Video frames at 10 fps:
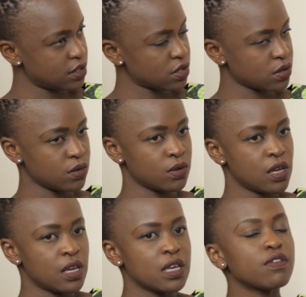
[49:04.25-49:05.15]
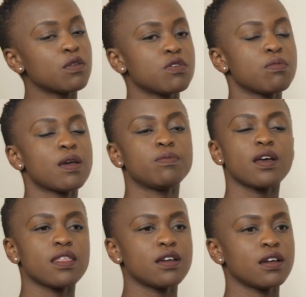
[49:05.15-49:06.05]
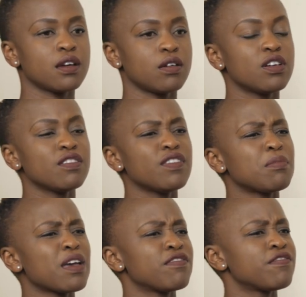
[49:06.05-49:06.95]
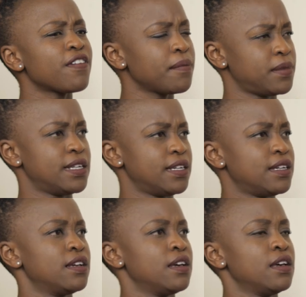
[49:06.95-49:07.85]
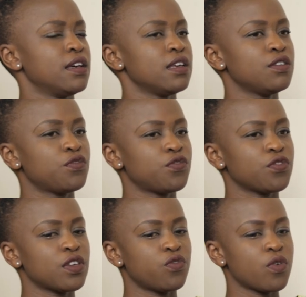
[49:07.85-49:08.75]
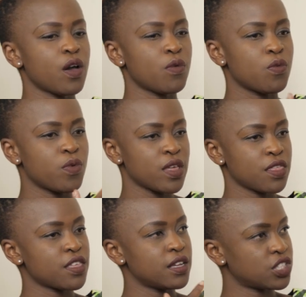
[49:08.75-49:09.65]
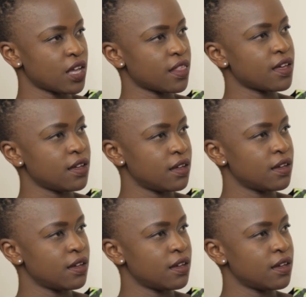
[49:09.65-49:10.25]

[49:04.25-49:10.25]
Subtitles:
So even with my brother or even my family, if we're with each other,